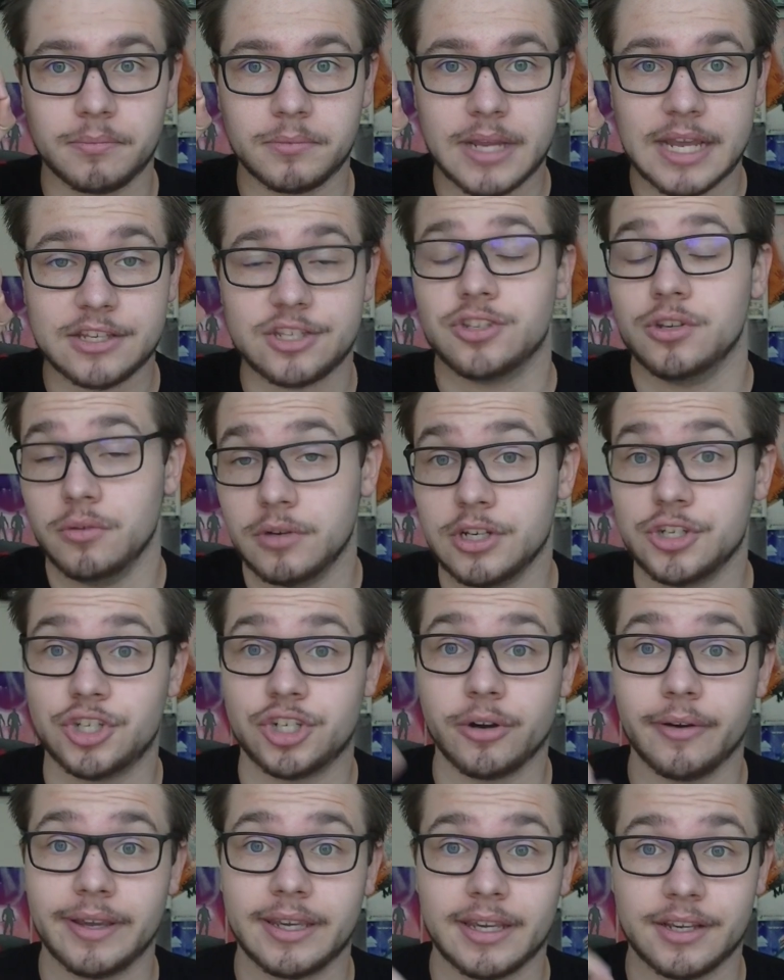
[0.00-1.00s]
as soon as
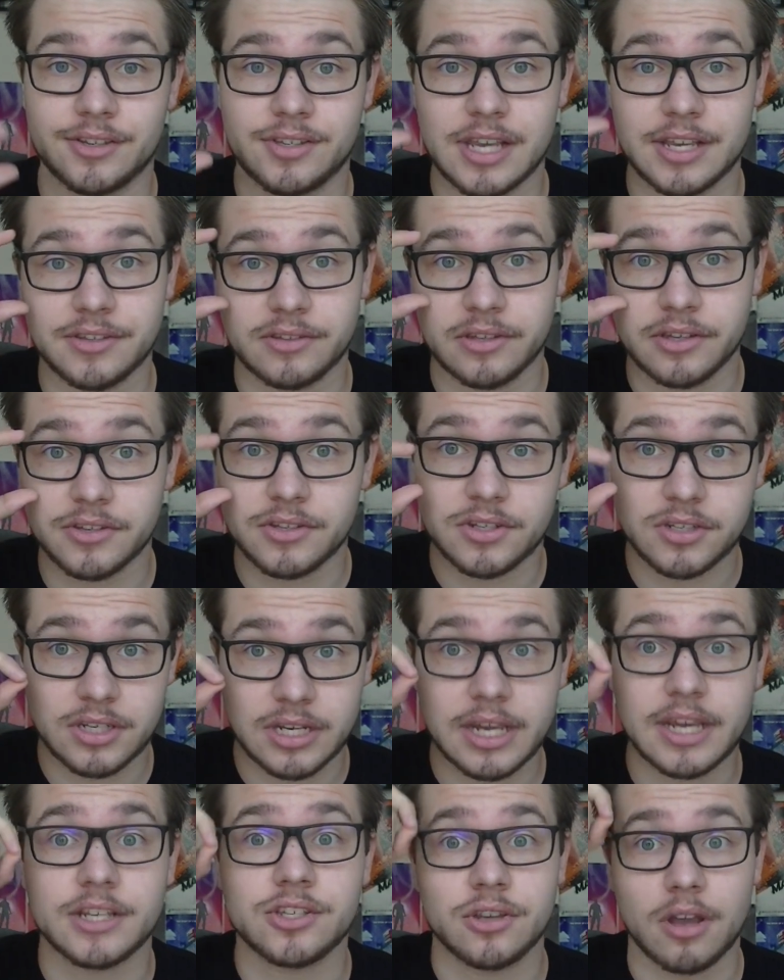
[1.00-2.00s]
Joey King says this,
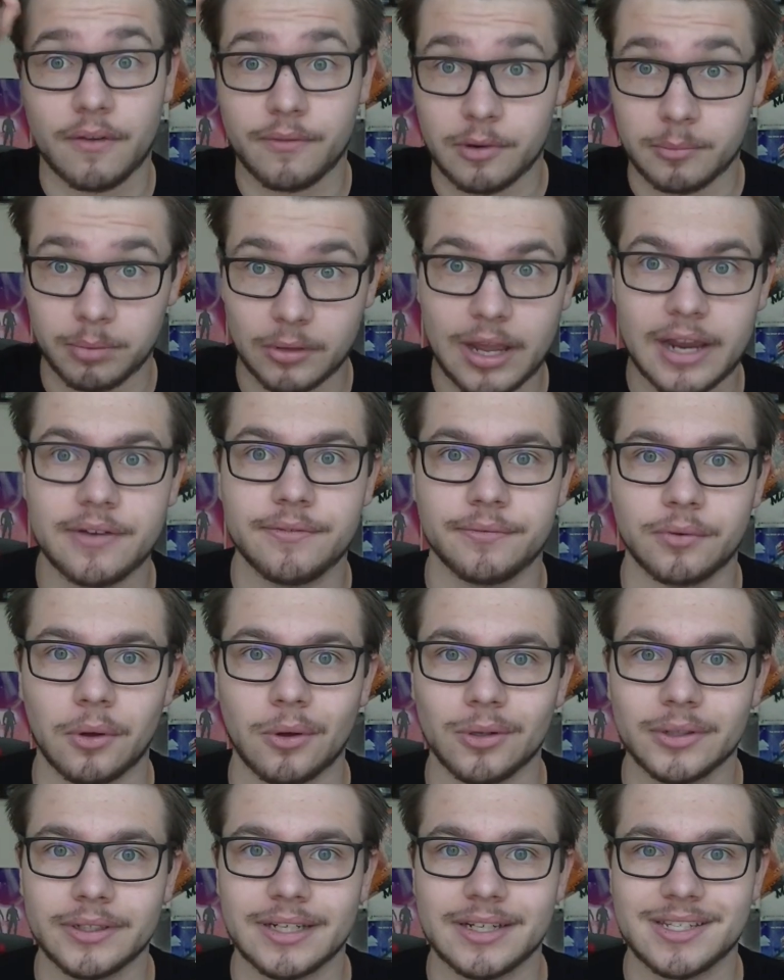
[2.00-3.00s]
takes off her
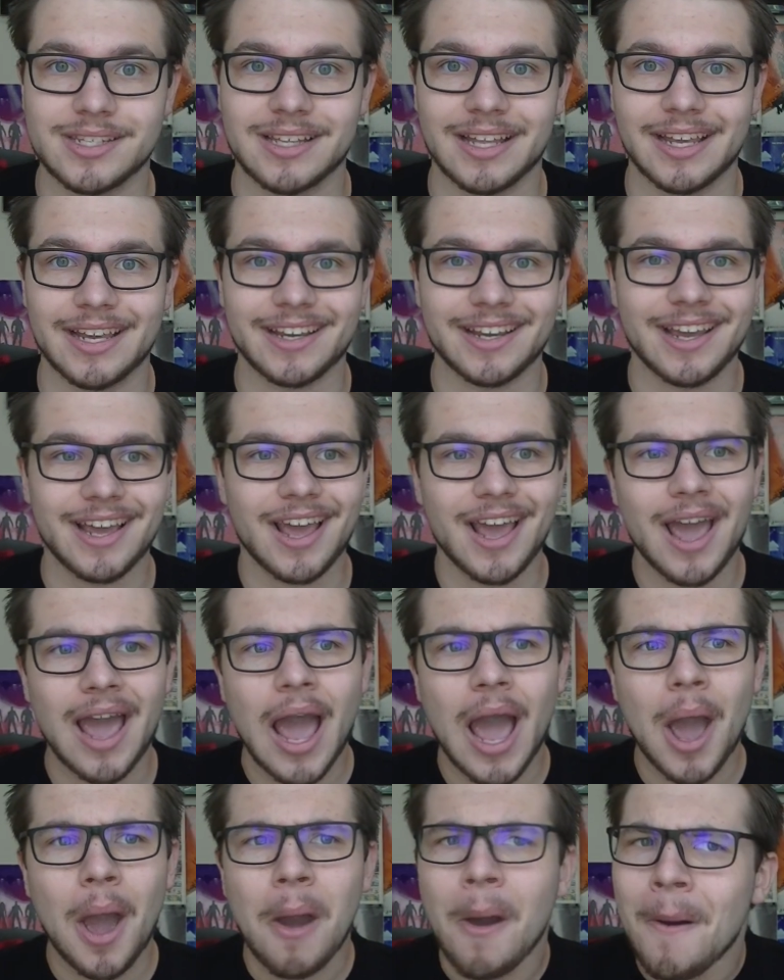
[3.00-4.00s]
blindfold. And it's like,
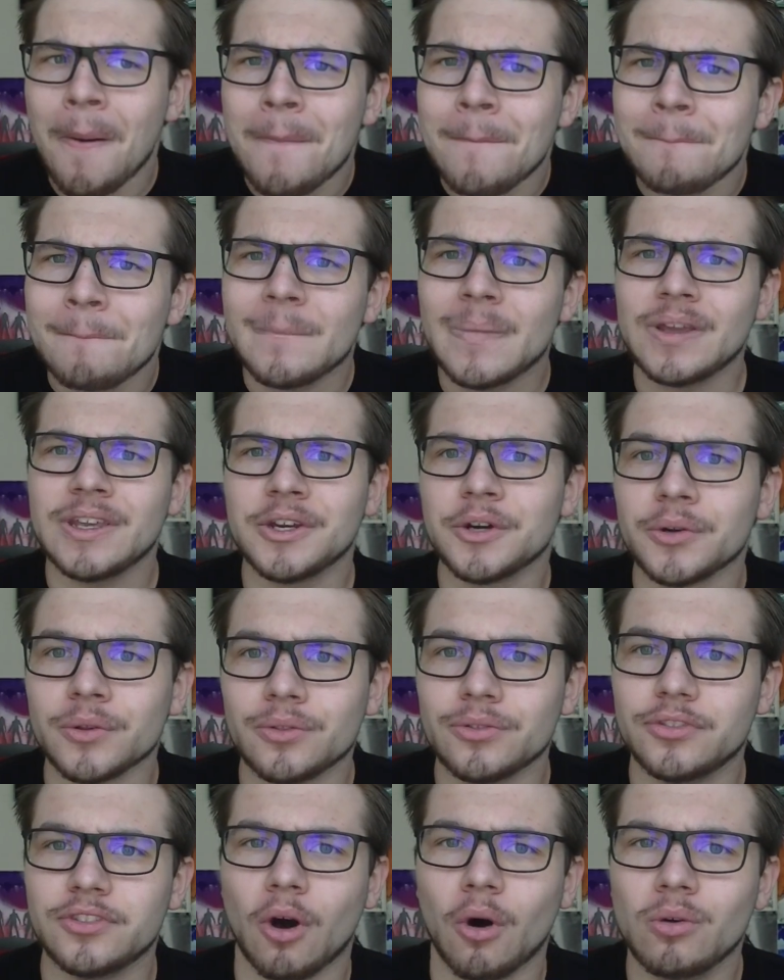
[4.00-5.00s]
you're
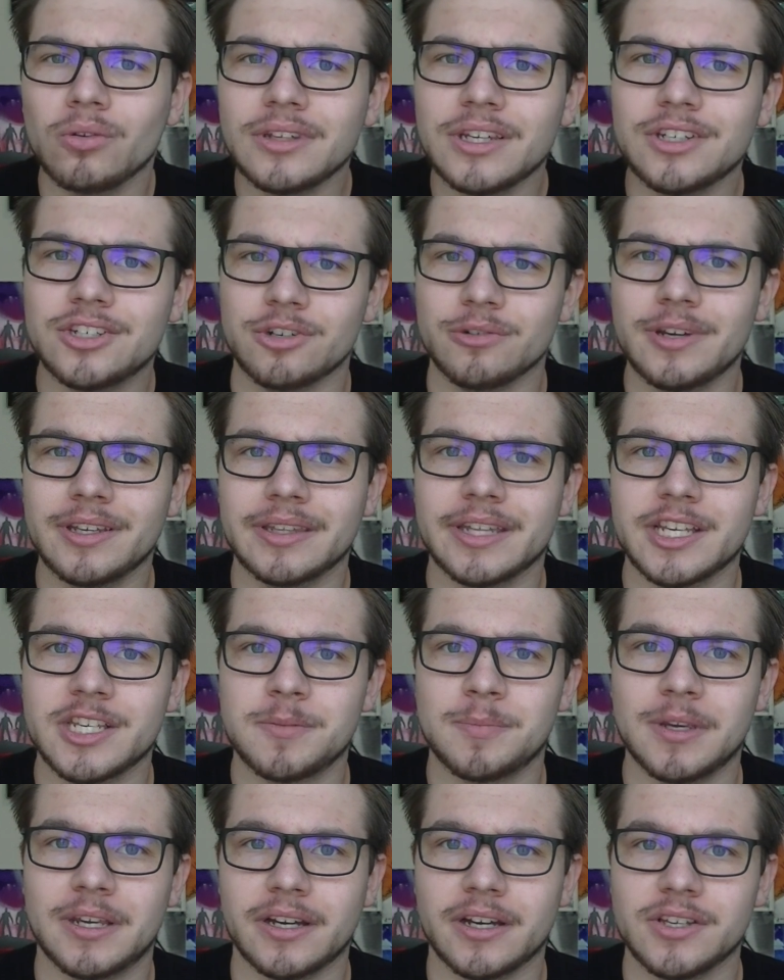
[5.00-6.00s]
only doing this
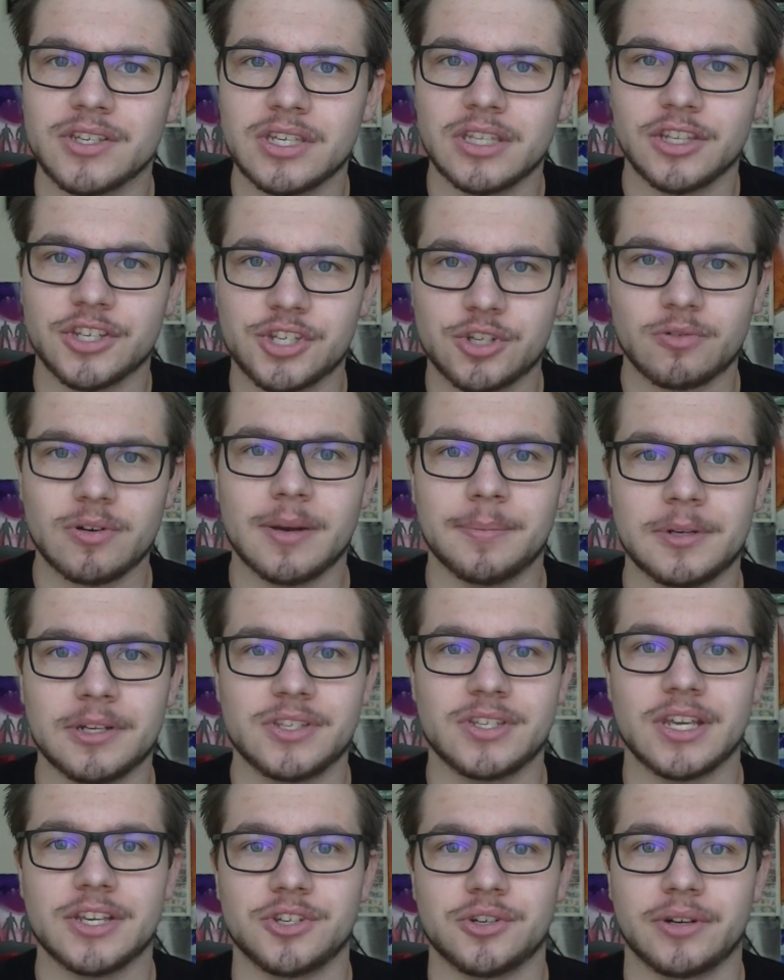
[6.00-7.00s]
because in the script it
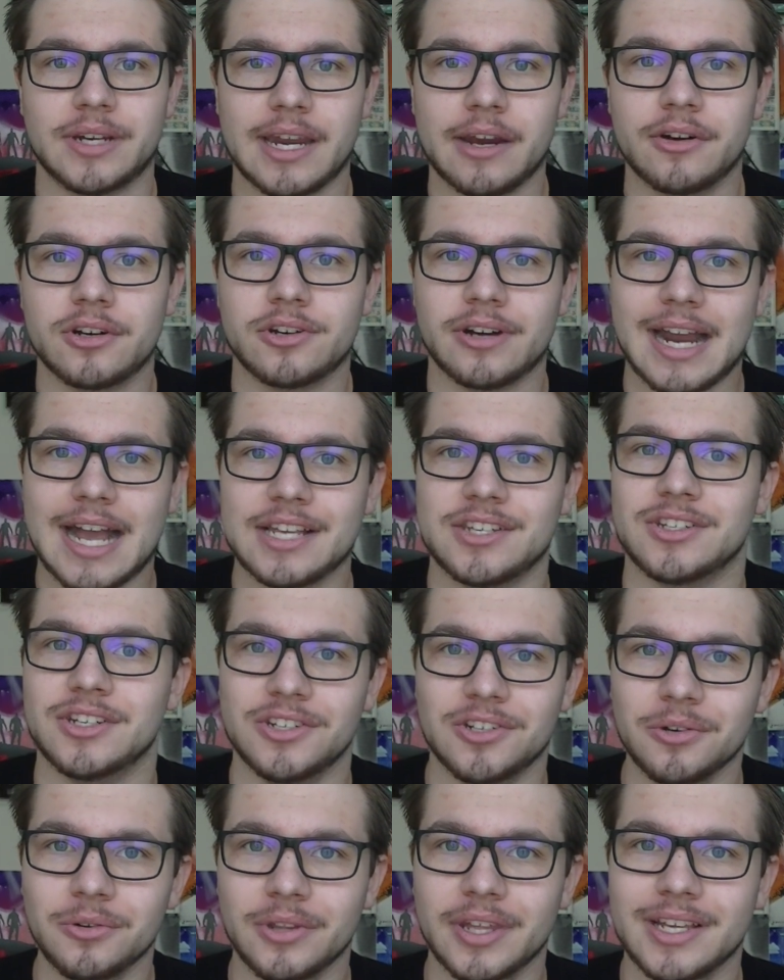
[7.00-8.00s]
says your character has to
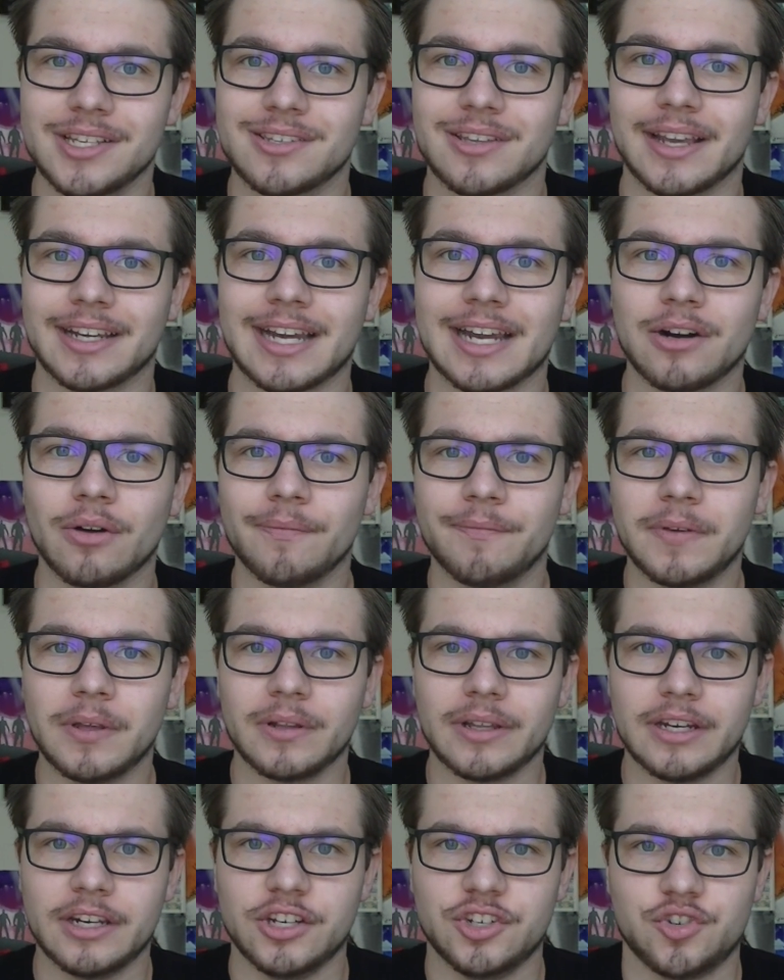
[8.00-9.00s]
do this. Like, I don't
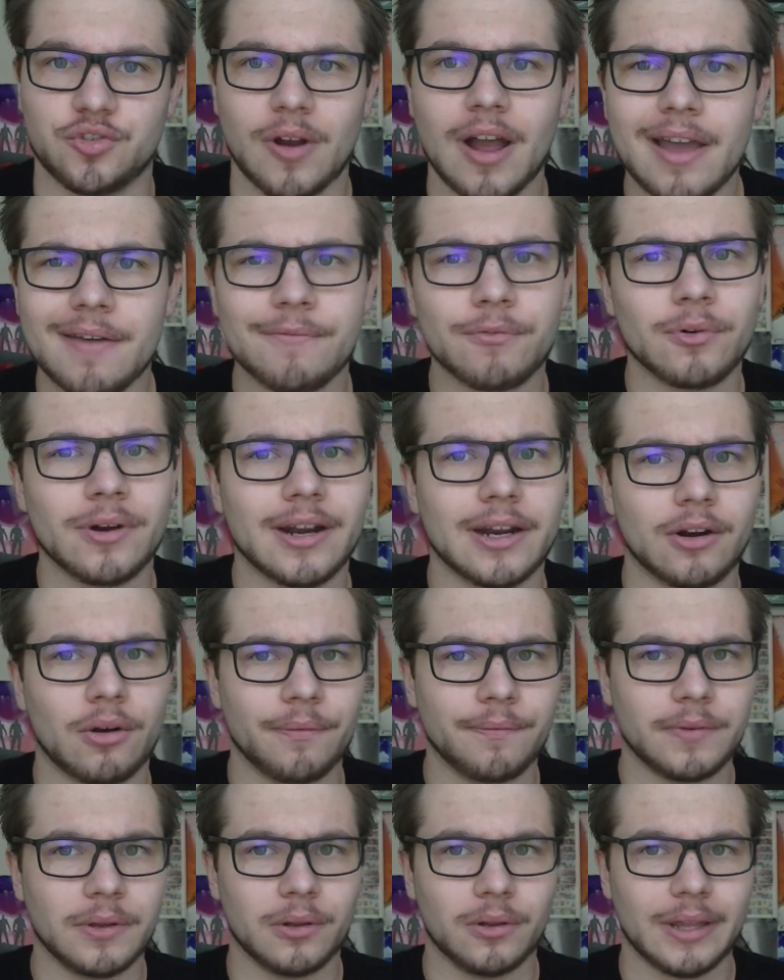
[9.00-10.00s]
feel any drive for it. I
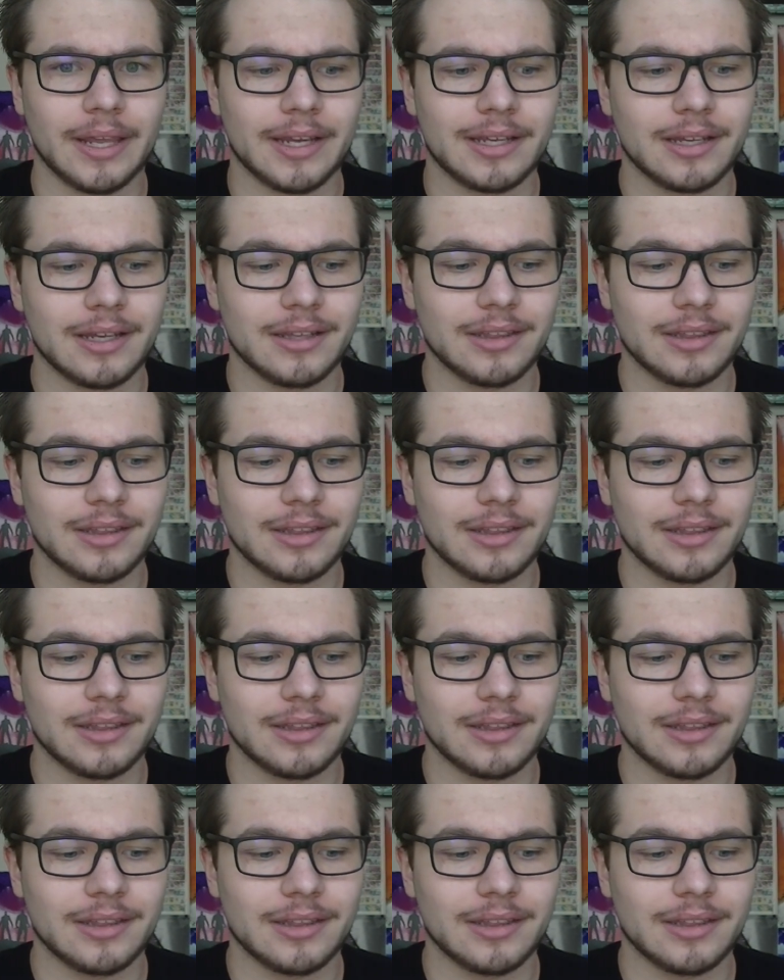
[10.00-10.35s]
don't feel, like,